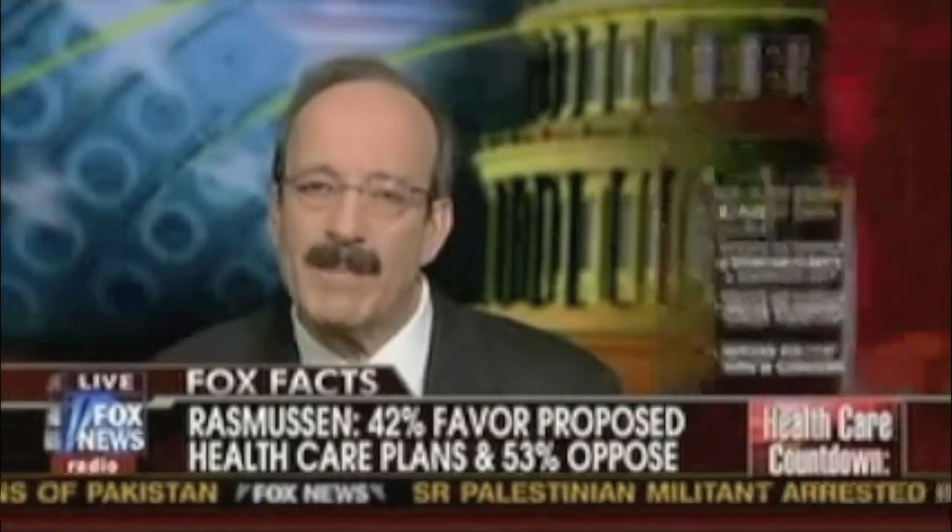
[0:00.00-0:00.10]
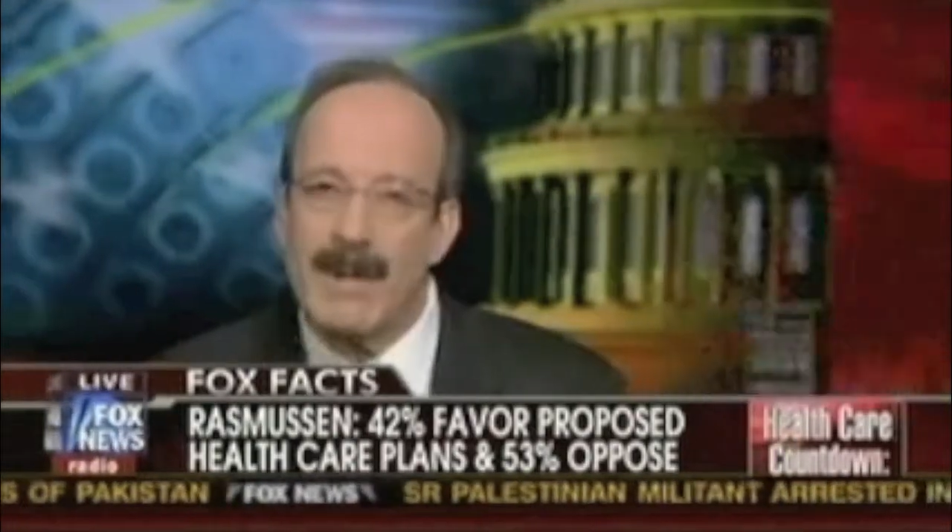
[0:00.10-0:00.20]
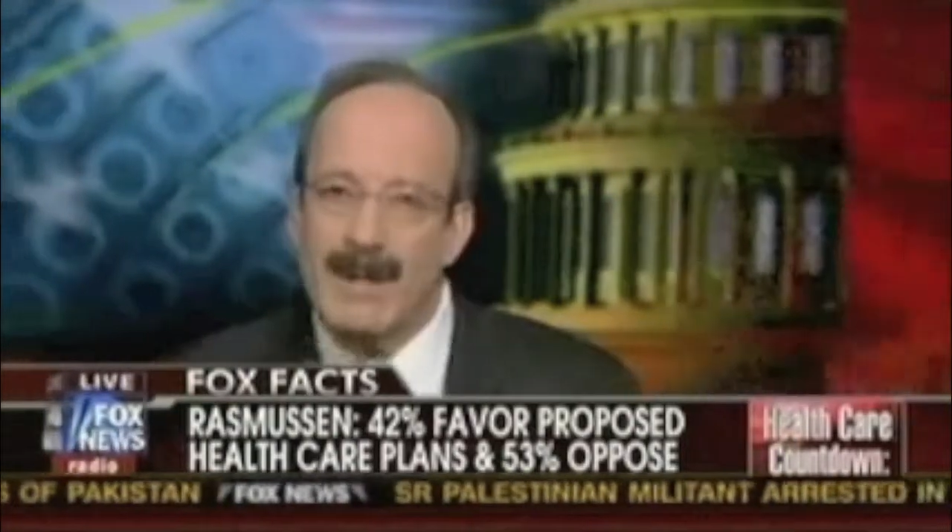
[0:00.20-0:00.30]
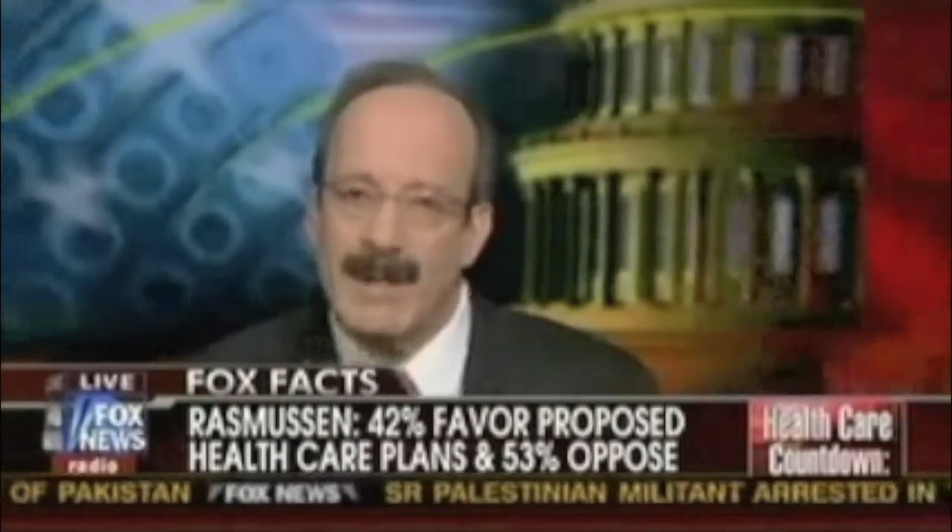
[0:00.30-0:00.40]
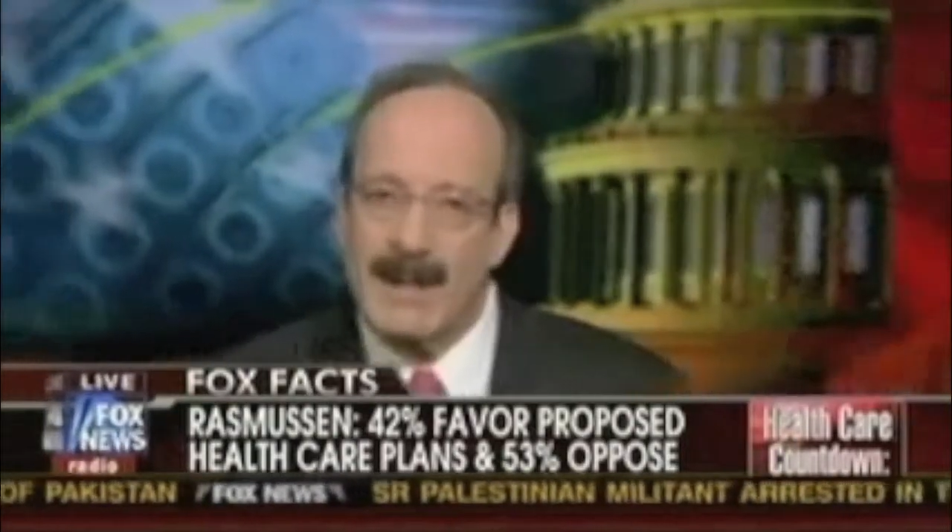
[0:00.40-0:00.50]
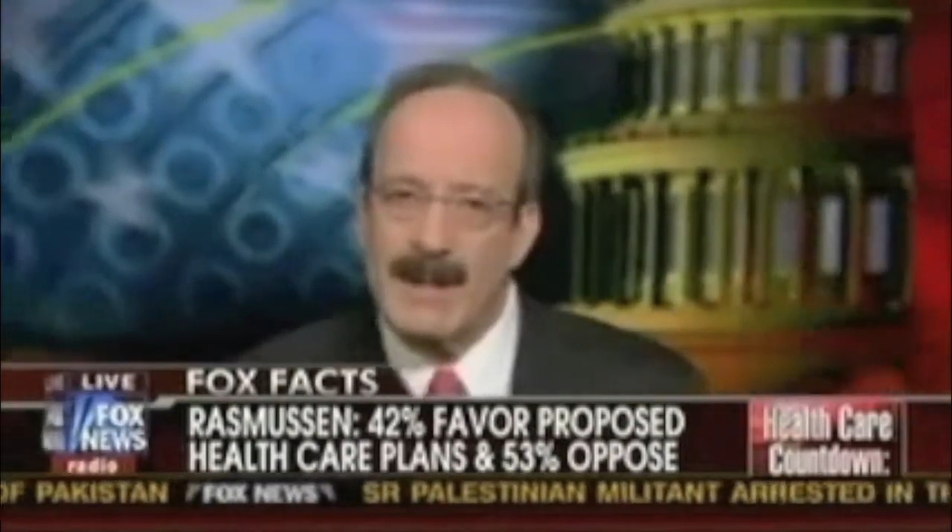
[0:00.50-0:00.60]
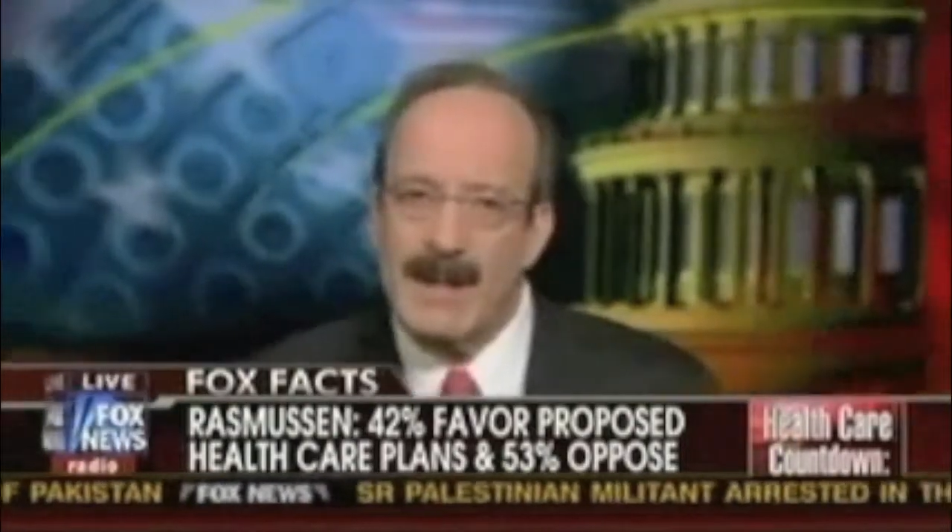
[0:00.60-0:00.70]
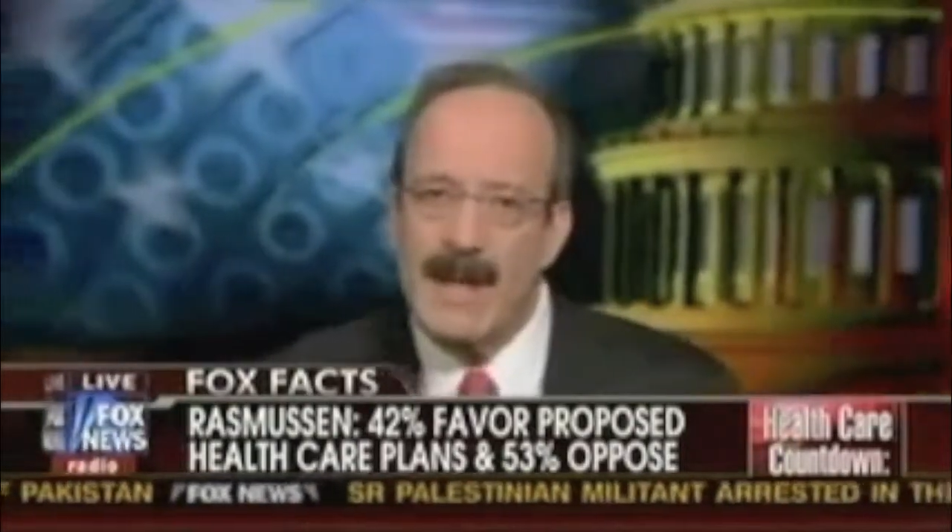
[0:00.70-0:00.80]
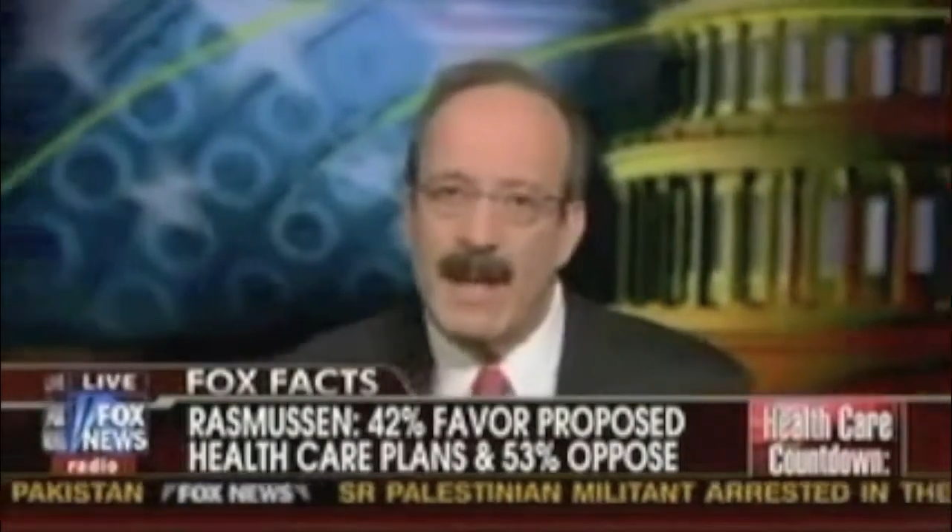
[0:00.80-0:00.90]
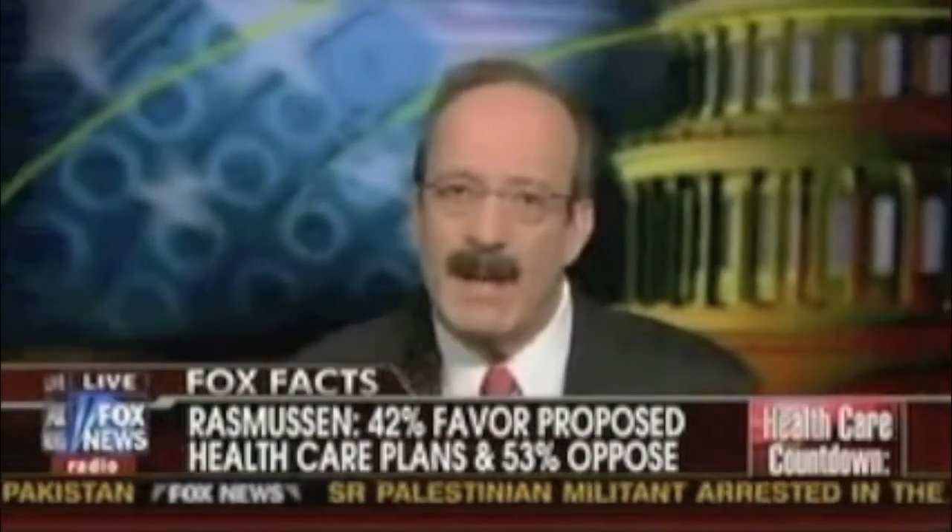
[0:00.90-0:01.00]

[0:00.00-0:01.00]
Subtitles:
presidents.